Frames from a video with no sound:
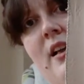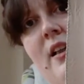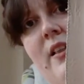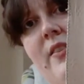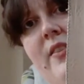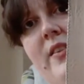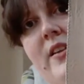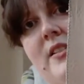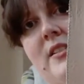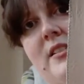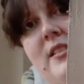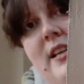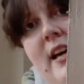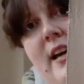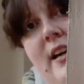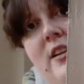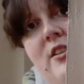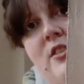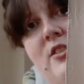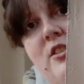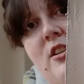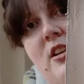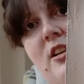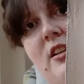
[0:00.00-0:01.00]
This
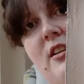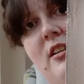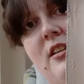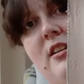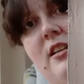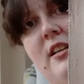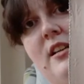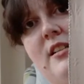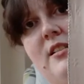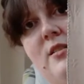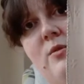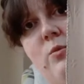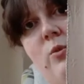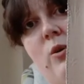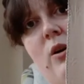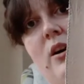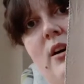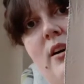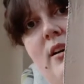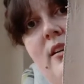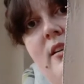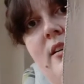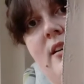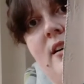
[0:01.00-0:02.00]
section is
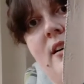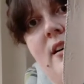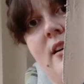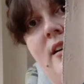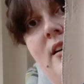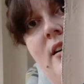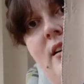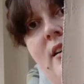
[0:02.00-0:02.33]
one.